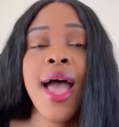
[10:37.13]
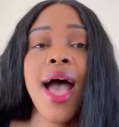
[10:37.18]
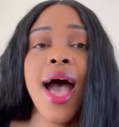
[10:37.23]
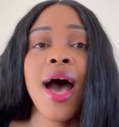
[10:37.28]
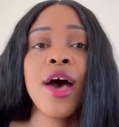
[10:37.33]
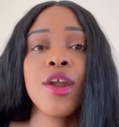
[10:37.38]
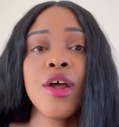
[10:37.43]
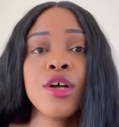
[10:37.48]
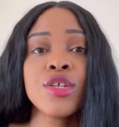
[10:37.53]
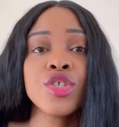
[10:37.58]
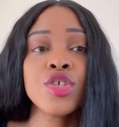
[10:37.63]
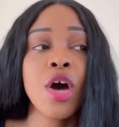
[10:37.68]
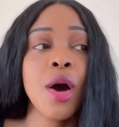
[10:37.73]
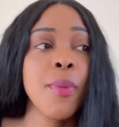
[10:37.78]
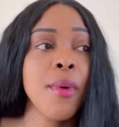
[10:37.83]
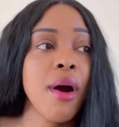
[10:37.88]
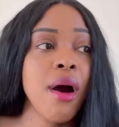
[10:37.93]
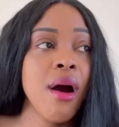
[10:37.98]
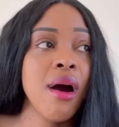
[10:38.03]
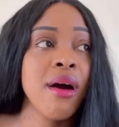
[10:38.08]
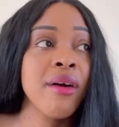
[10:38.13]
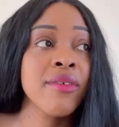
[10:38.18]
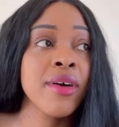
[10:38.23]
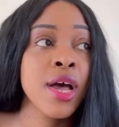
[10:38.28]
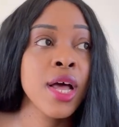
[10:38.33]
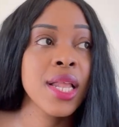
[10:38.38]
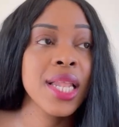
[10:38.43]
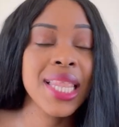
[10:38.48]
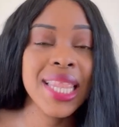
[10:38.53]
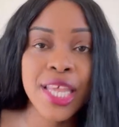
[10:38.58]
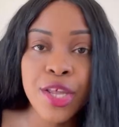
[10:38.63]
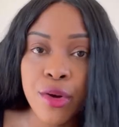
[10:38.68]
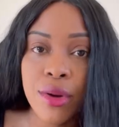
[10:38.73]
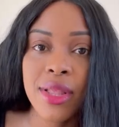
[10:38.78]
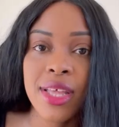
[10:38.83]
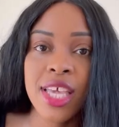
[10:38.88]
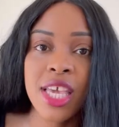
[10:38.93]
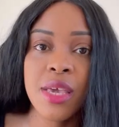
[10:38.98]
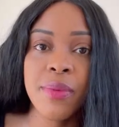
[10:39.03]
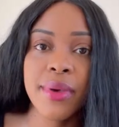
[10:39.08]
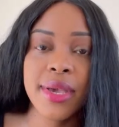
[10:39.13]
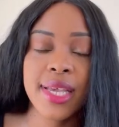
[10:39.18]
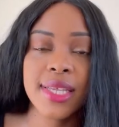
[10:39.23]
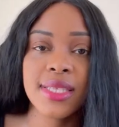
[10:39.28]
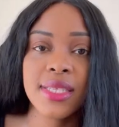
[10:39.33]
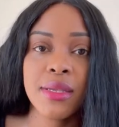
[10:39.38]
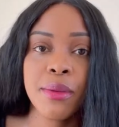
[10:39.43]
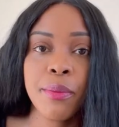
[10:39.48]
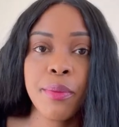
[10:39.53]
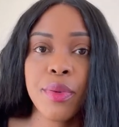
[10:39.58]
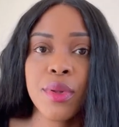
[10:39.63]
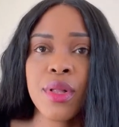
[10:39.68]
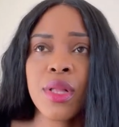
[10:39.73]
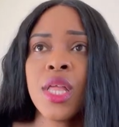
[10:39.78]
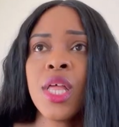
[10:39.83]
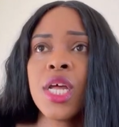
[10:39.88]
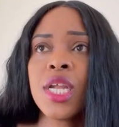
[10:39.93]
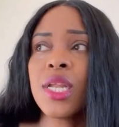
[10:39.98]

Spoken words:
and on top of literally keeping it simple,